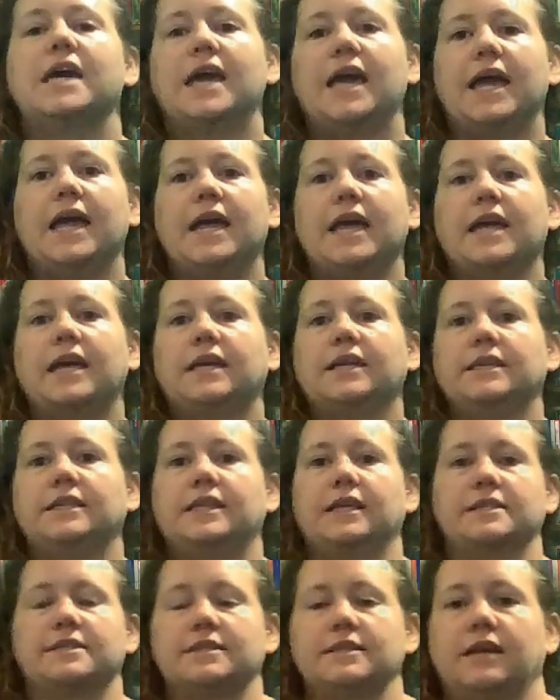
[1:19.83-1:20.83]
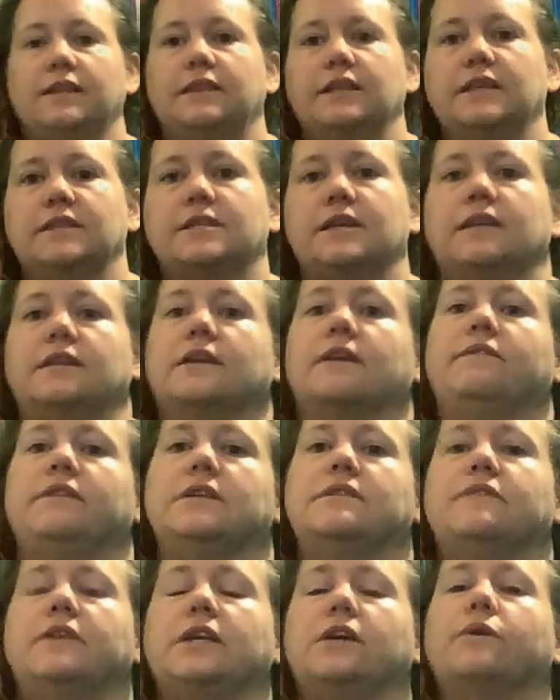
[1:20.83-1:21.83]
and that's not the intent of
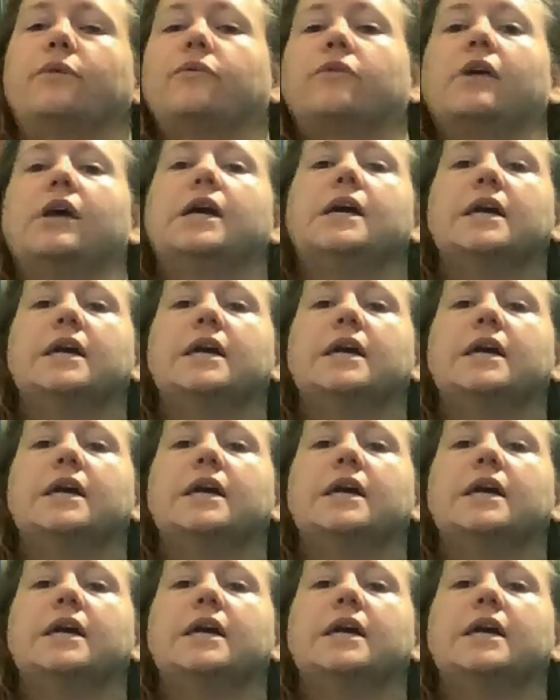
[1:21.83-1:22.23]
these videos.